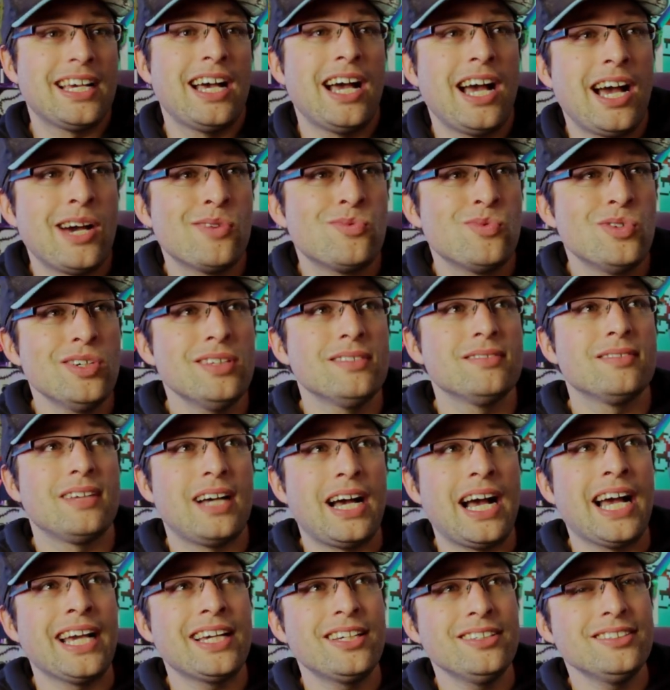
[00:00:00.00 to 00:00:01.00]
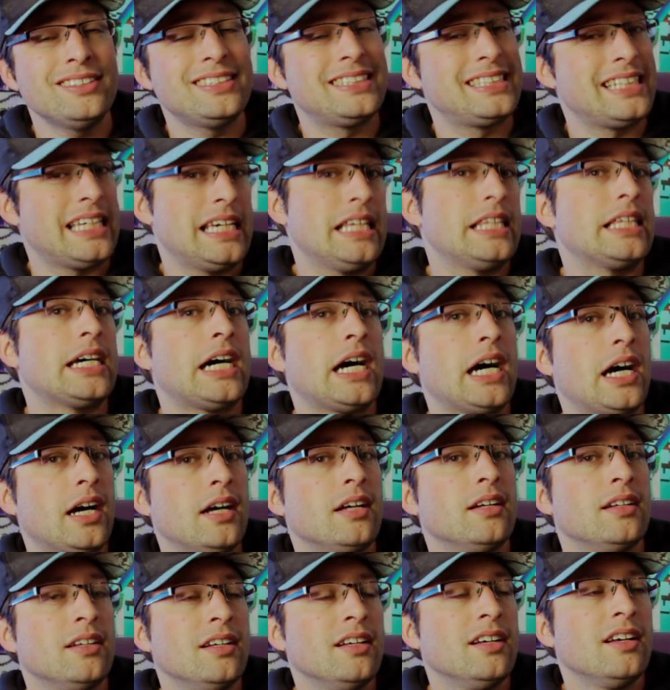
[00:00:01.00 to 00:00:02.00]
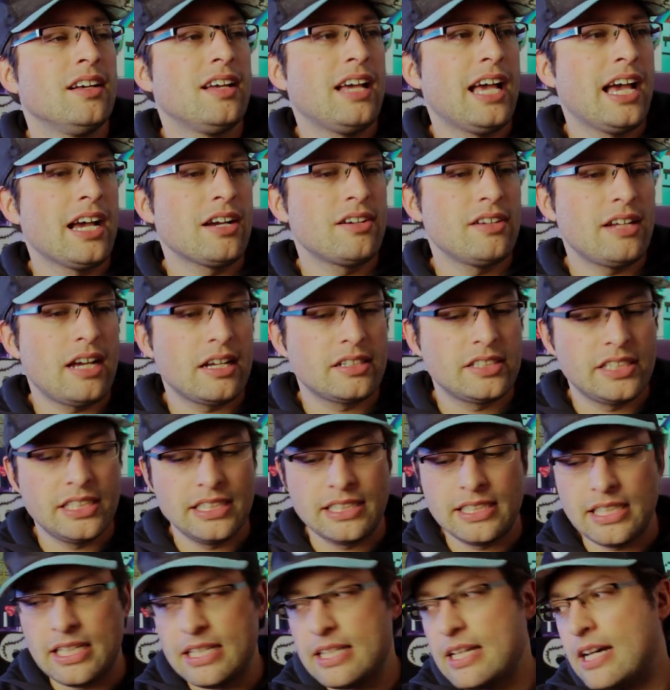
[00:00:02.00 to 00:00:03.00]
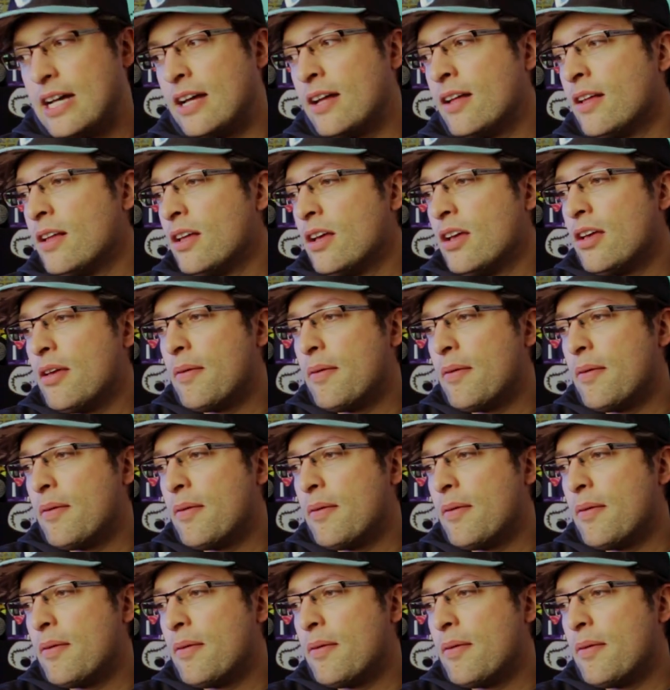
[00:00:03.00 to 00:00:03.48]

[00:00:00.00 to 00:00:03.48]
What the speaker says: I could actually see that.